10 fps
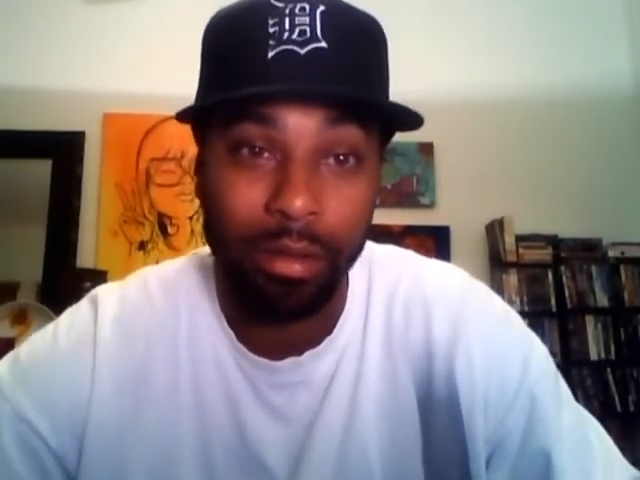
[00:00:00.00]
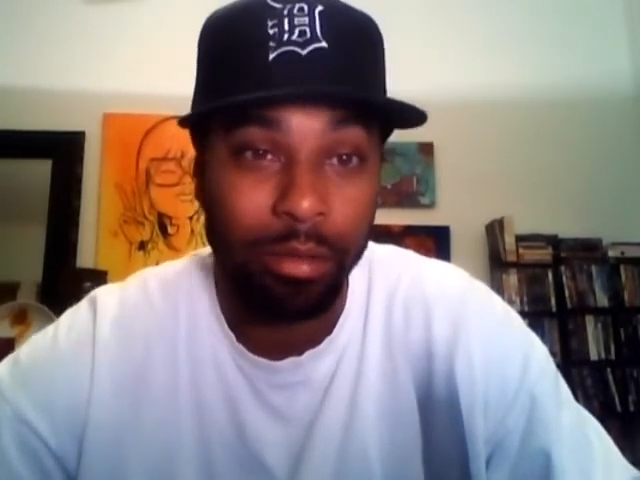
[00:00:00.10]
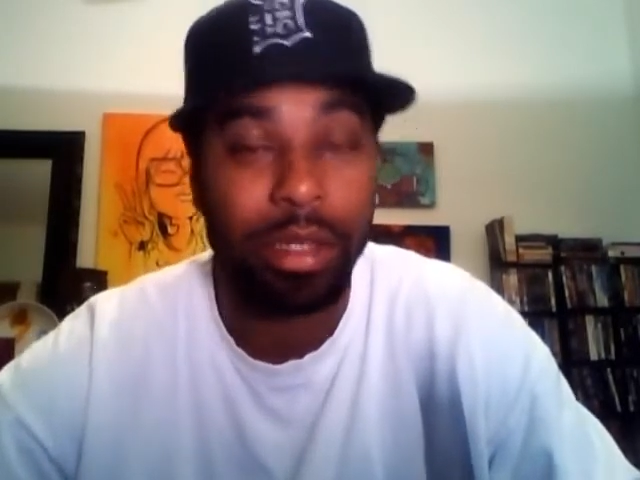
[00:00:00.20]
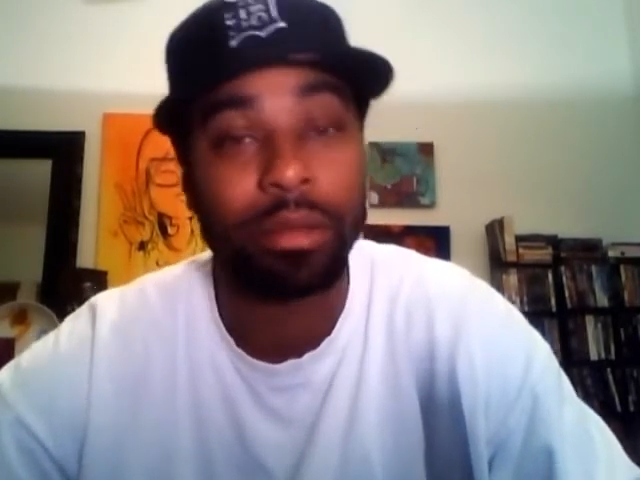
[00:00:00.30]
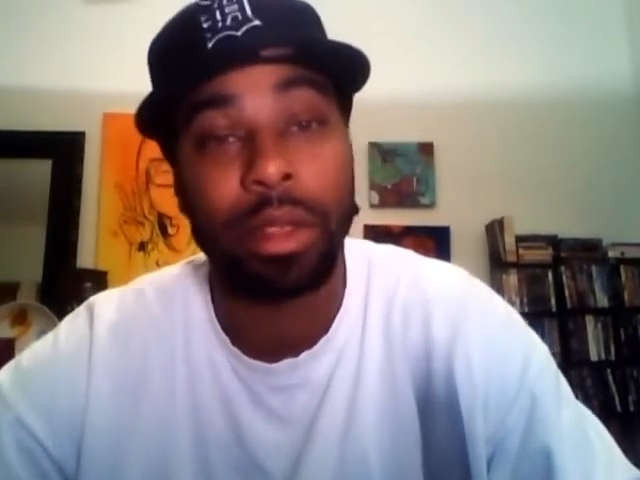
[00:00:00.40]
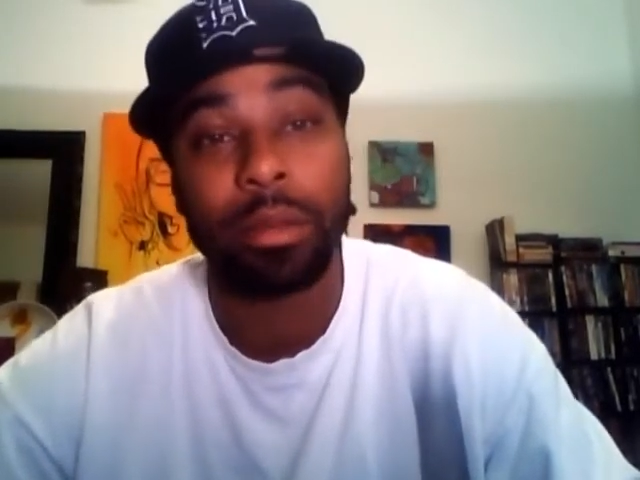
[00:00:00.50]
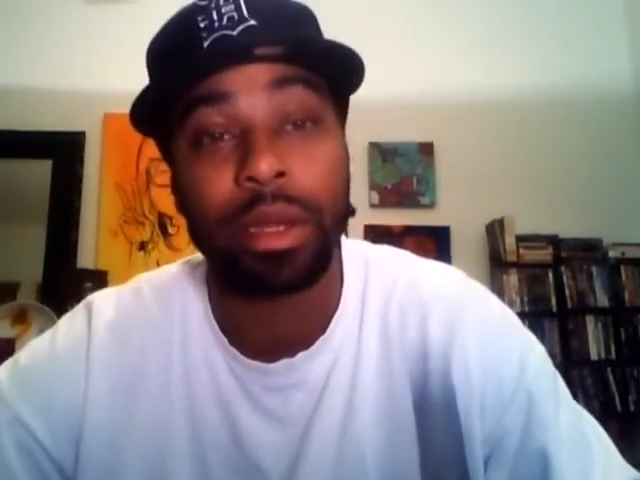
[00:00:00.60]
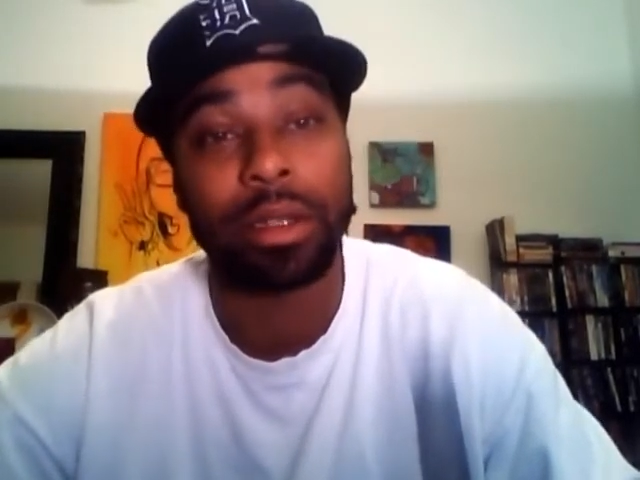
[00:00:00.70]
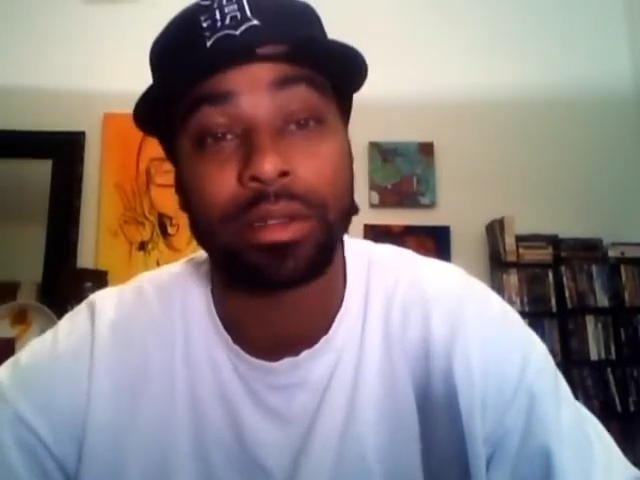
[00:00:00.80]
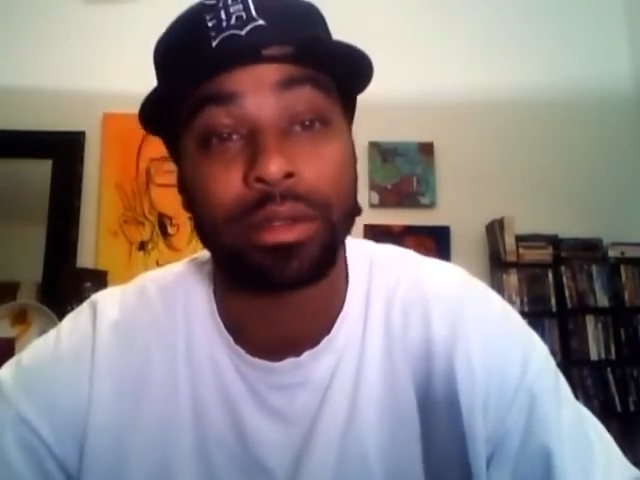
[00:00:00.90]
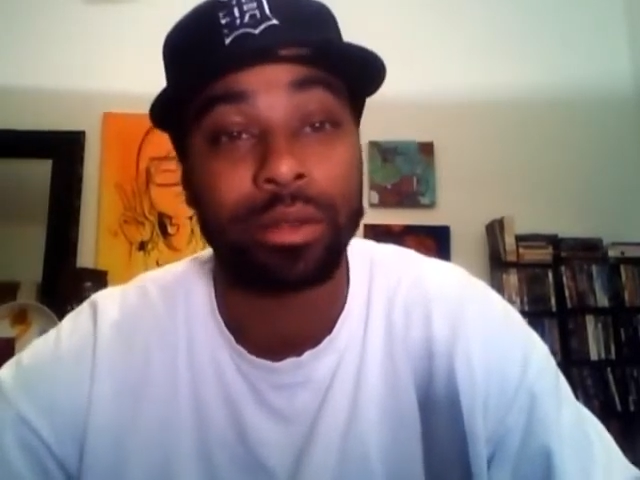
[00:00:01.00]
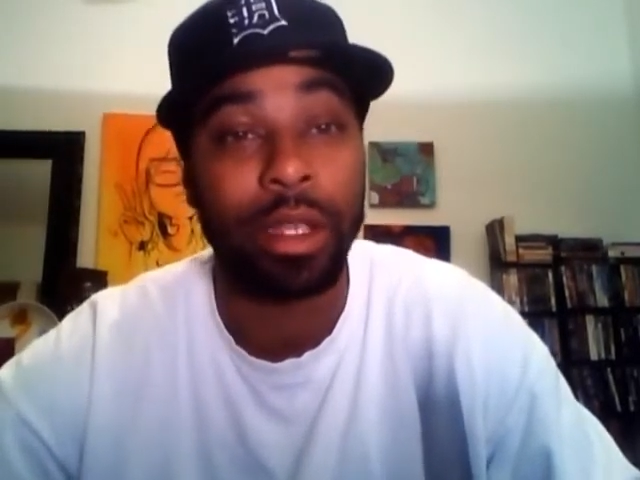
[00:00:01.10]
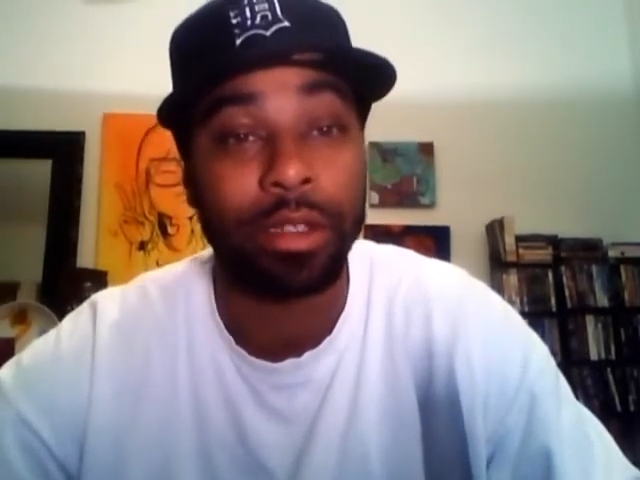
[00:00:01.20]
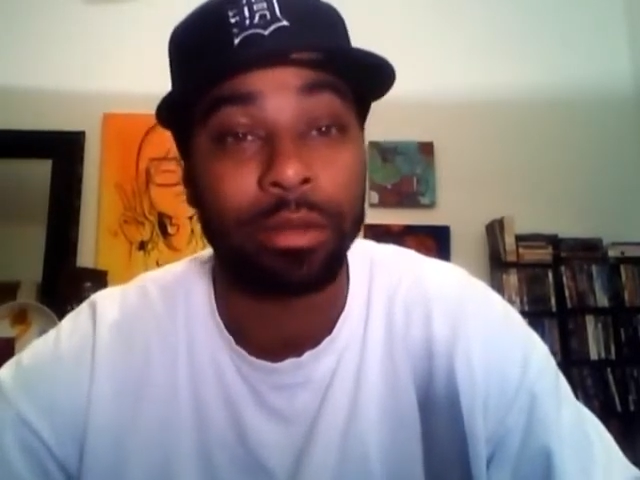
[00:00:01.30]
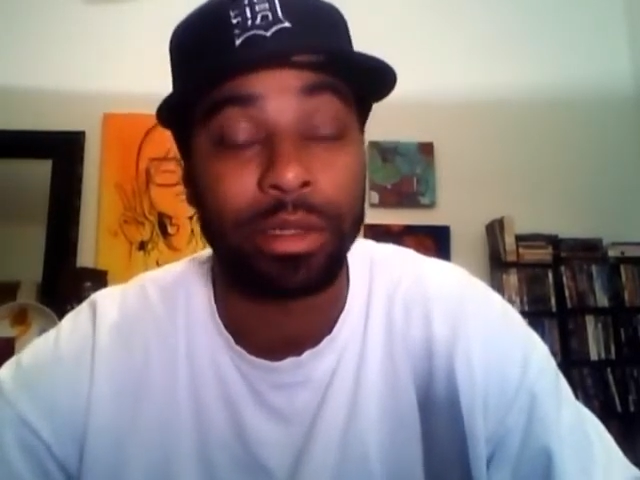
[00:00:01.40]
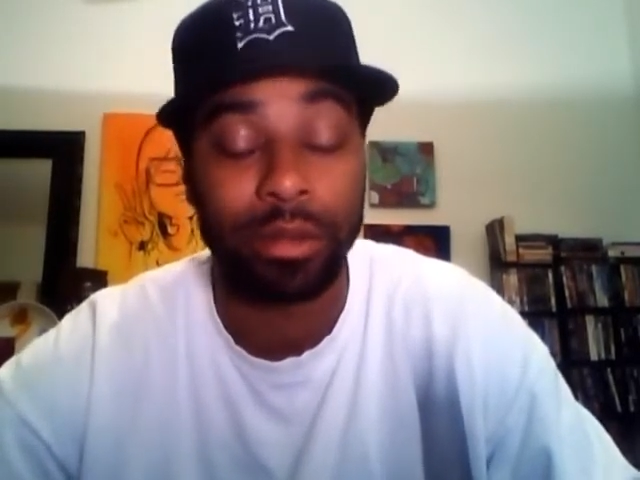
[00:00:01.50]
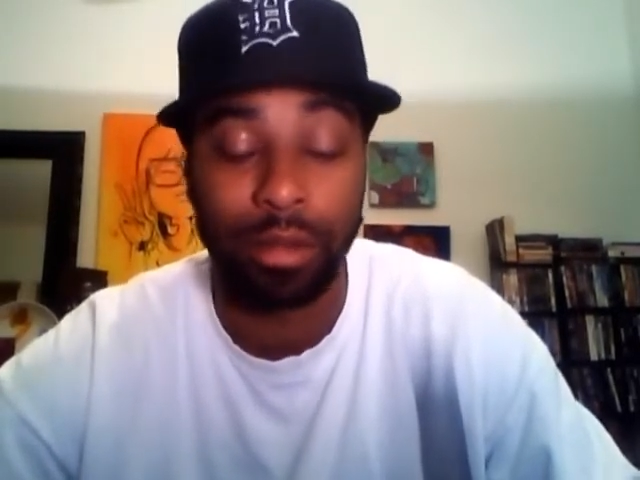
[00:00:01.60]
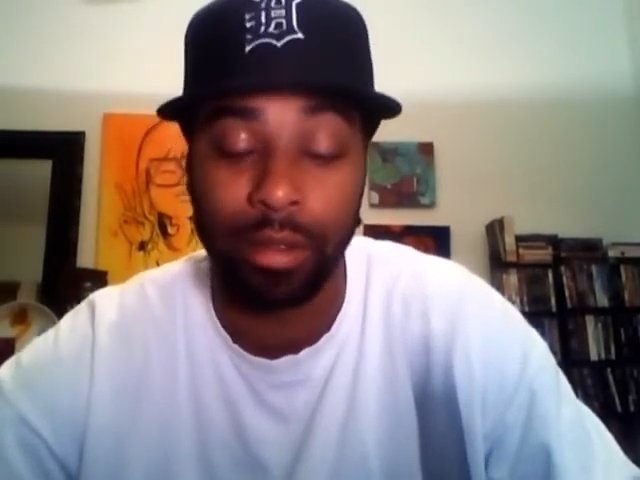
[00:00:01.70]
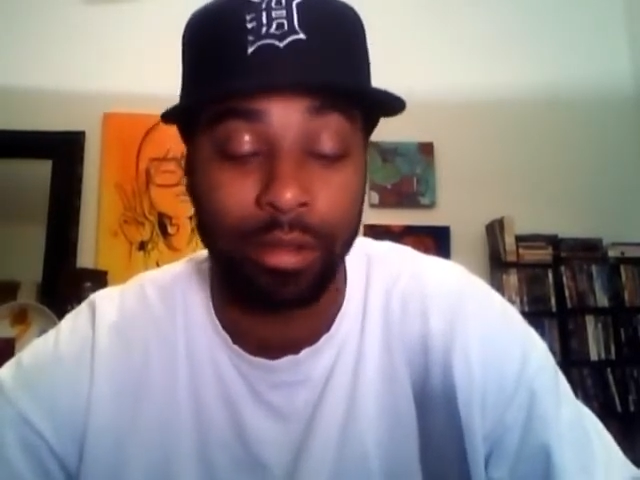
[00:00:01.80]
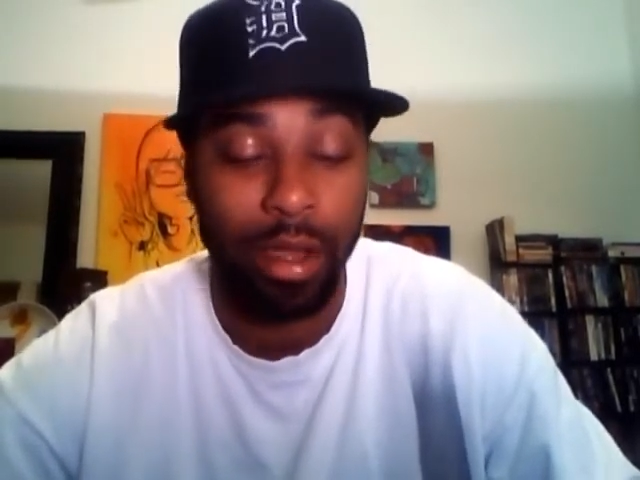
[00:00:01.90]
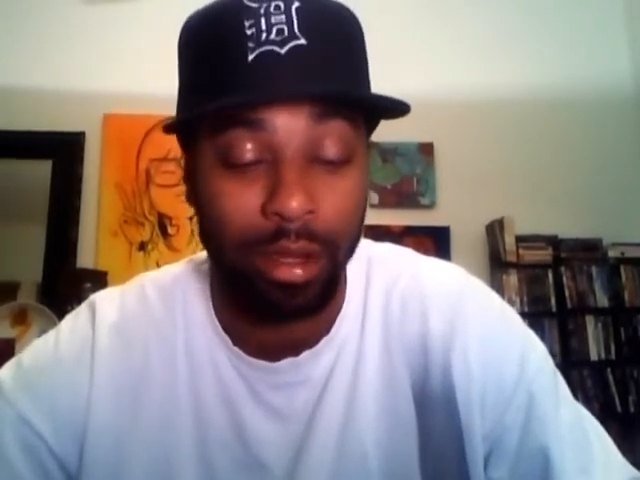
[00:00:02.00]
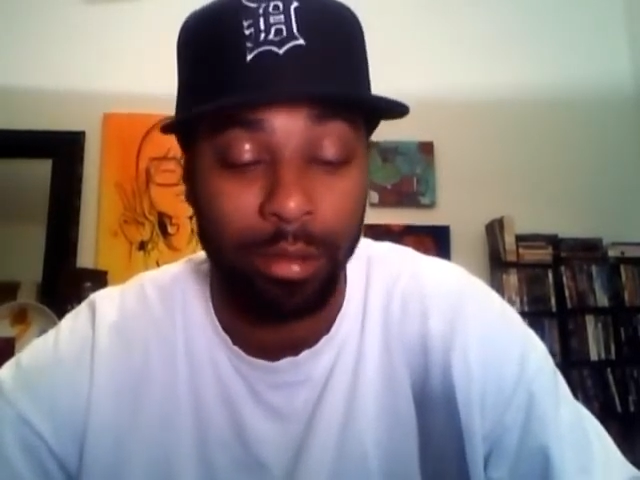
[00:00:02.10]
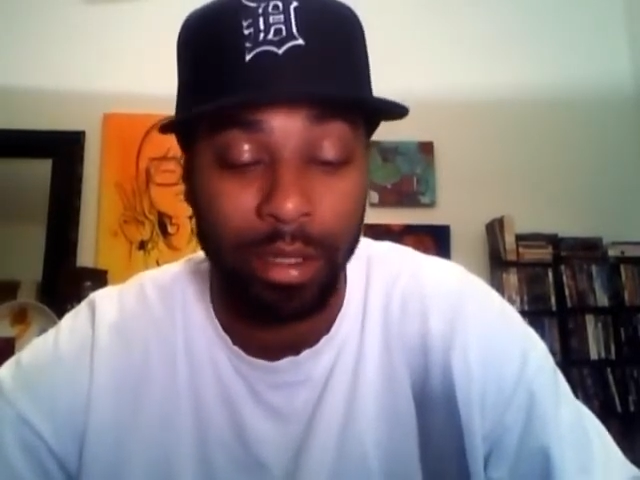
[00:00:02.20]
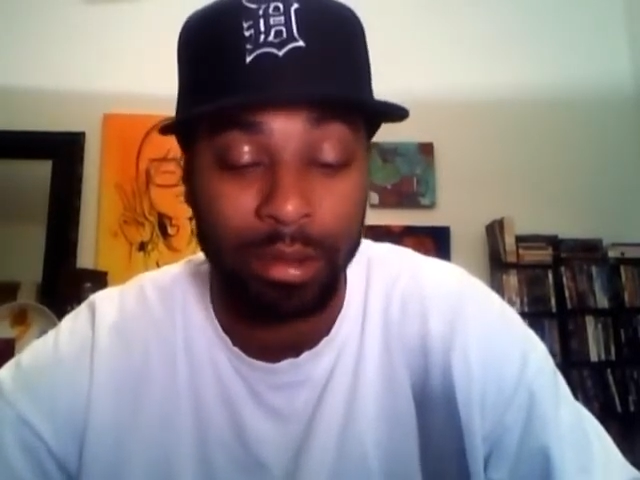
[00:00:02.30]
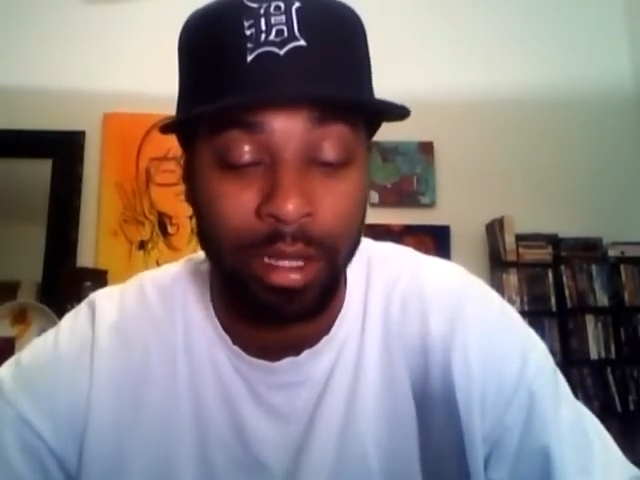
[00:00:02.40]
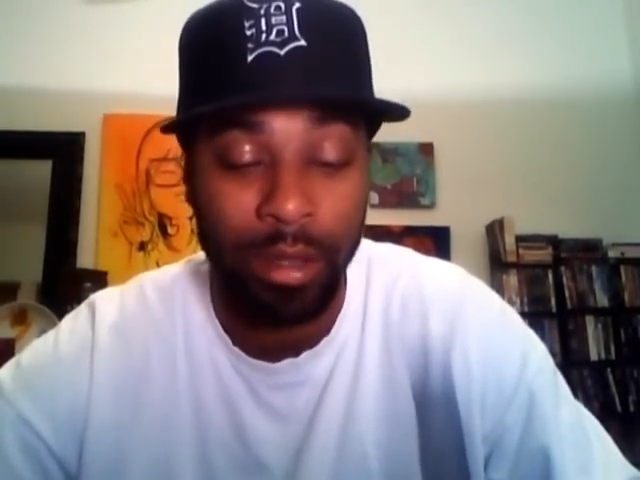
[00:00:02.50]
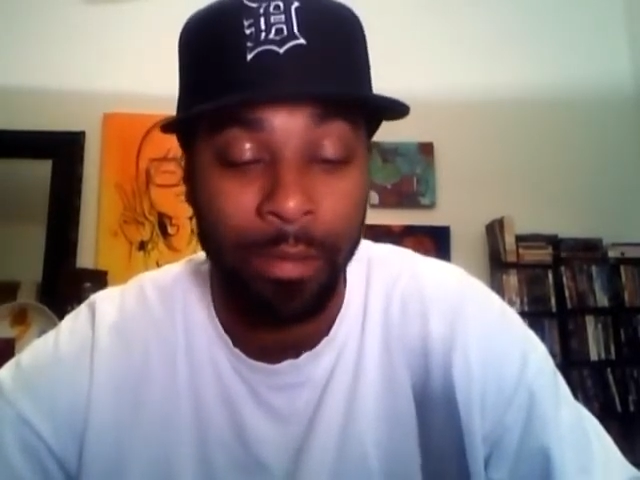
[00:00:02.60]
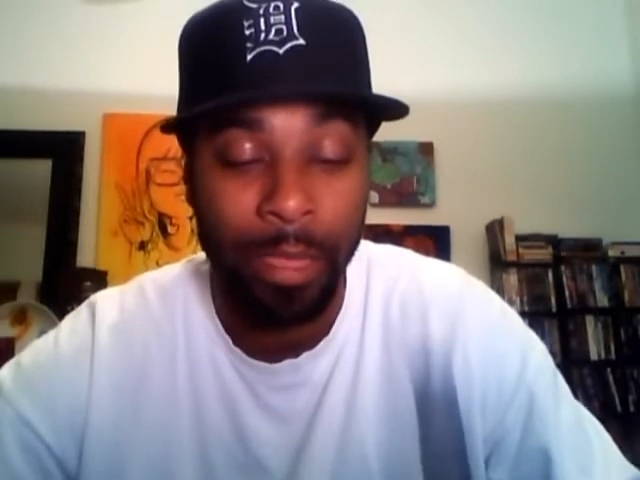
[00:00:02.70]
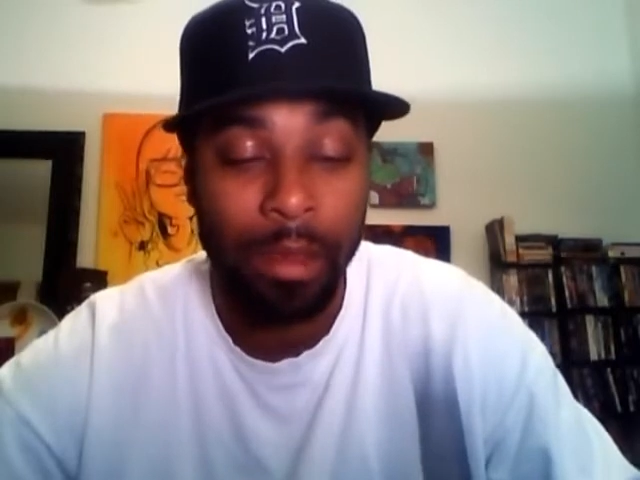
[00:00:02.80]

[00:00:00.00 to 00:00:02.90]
But maybe that's too late to be talking about that.